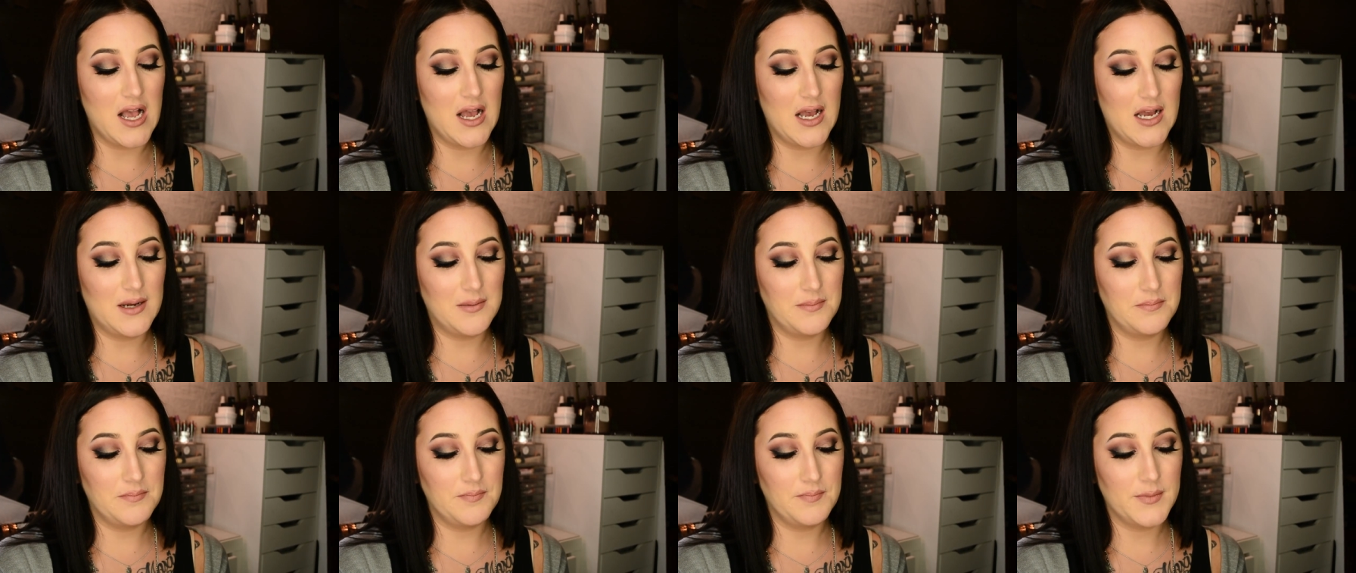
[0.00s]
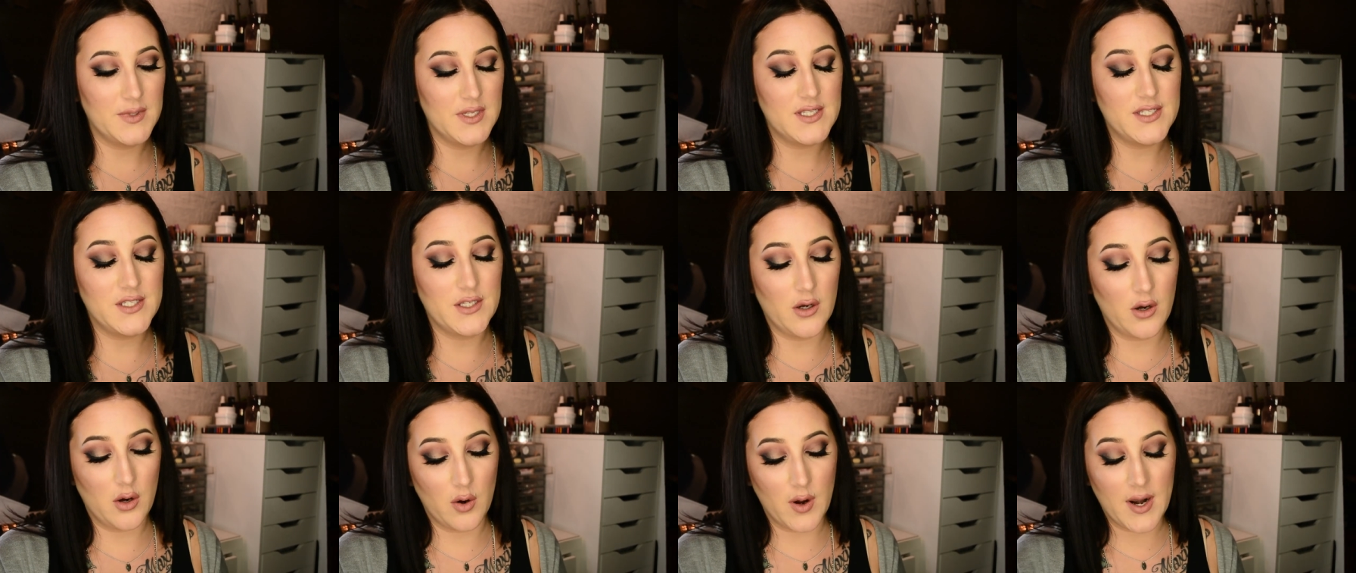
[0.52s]
Um,
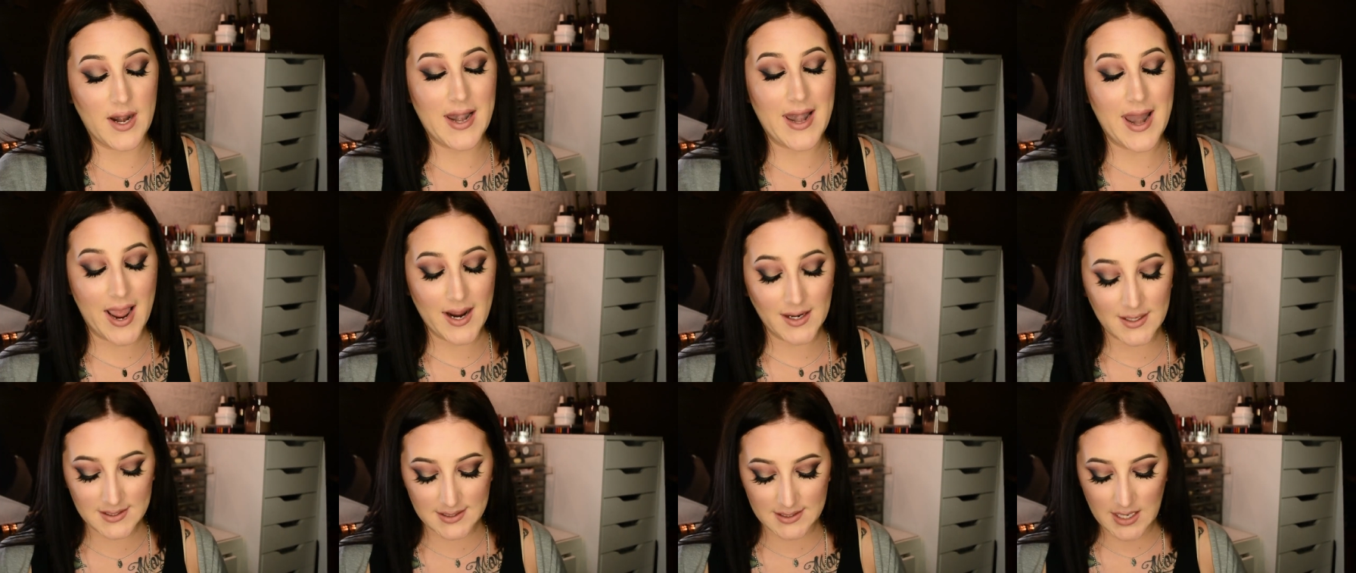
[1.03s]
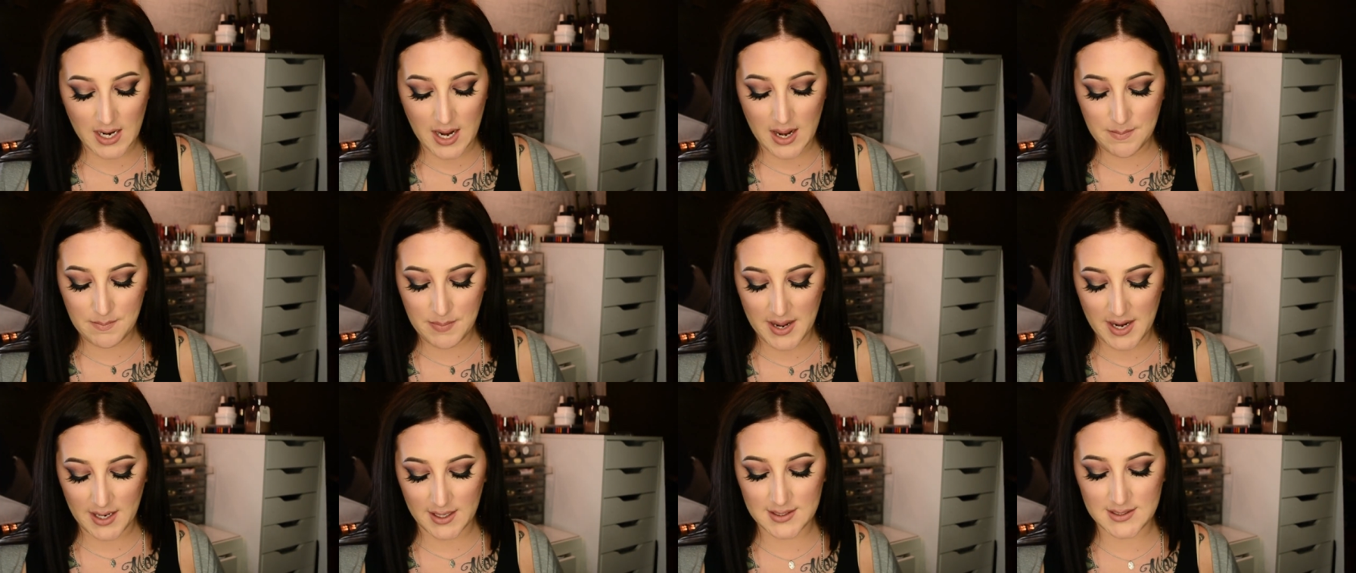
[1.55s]
so next I
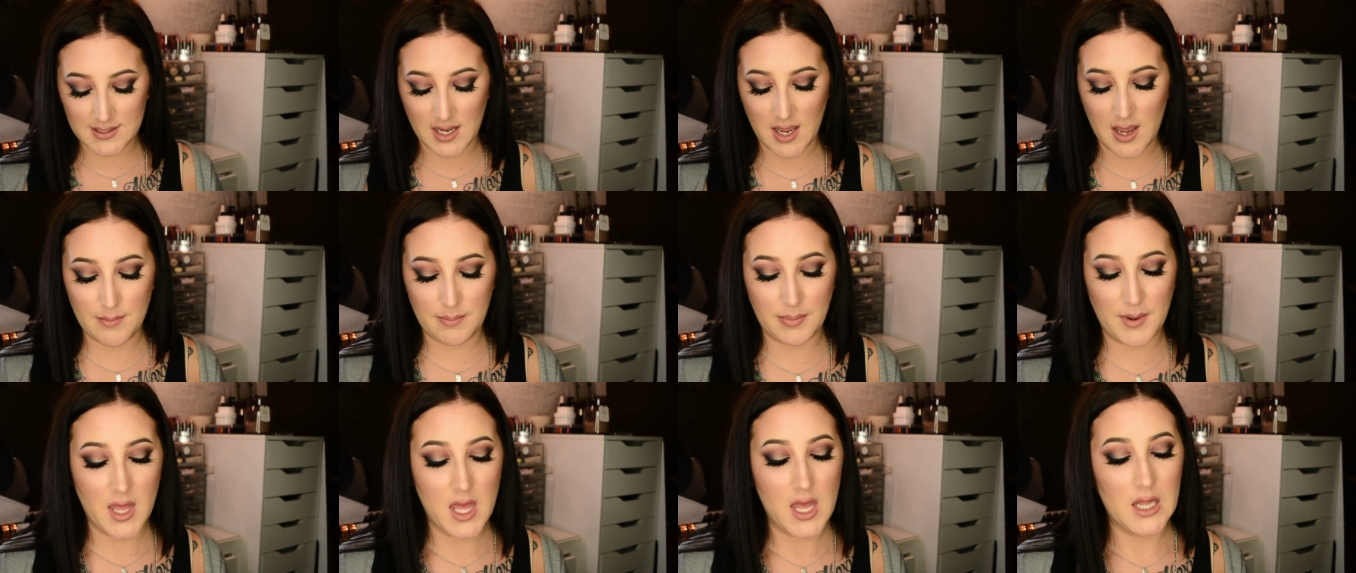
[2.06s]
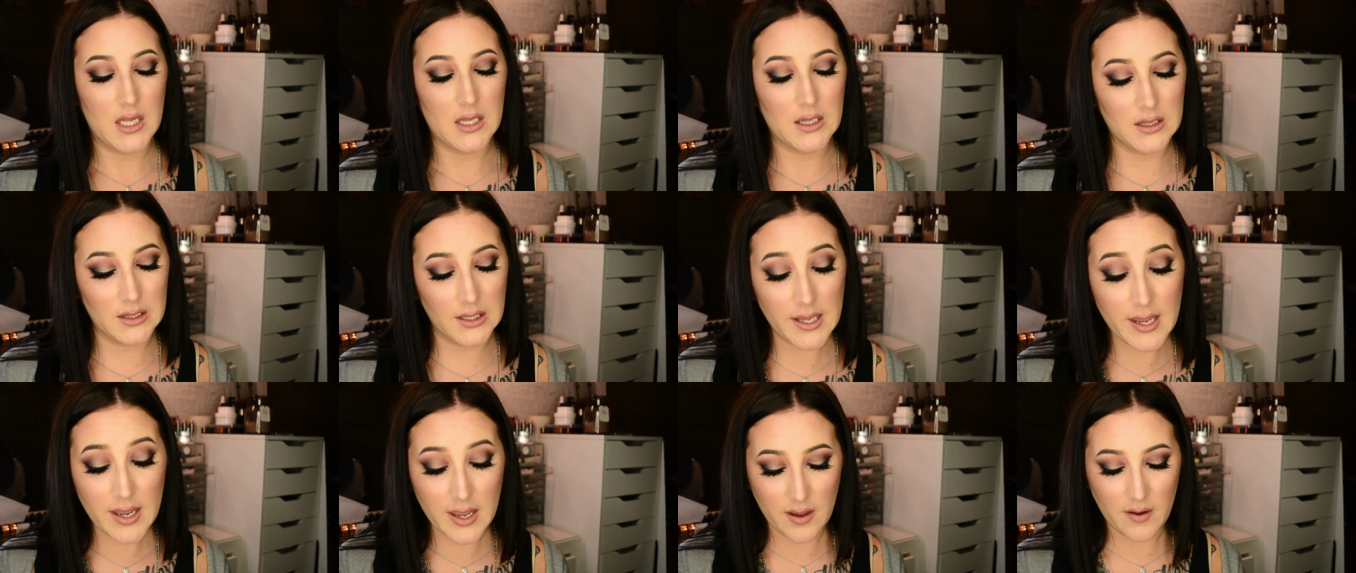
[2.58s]
picked up
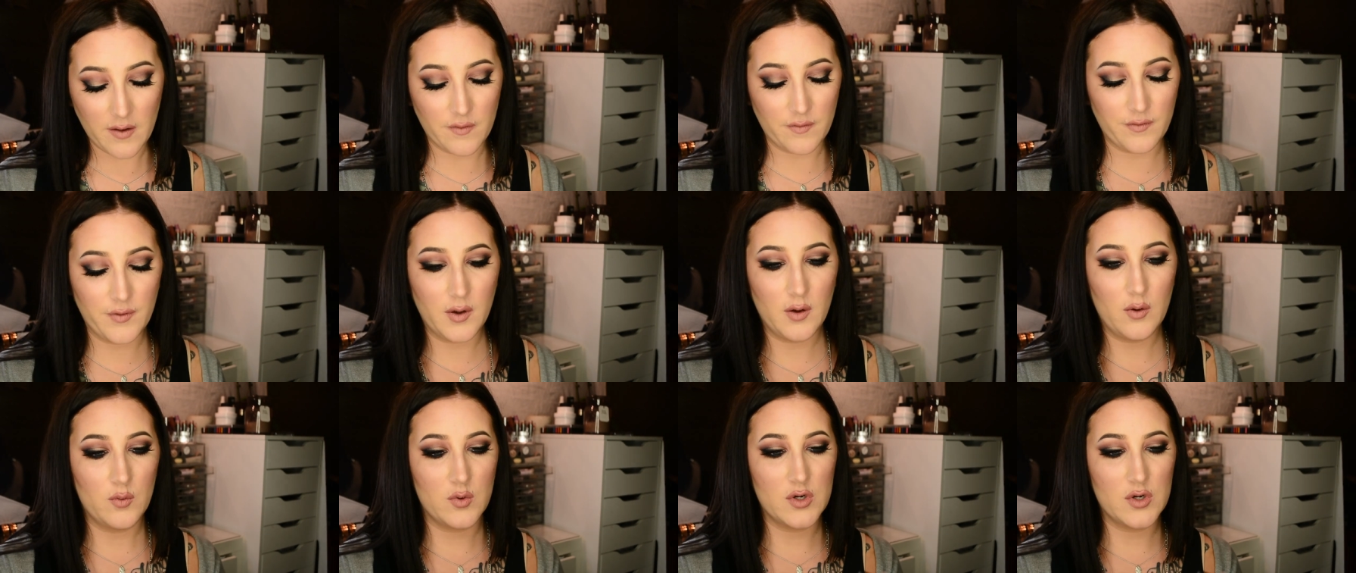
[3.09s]
Live,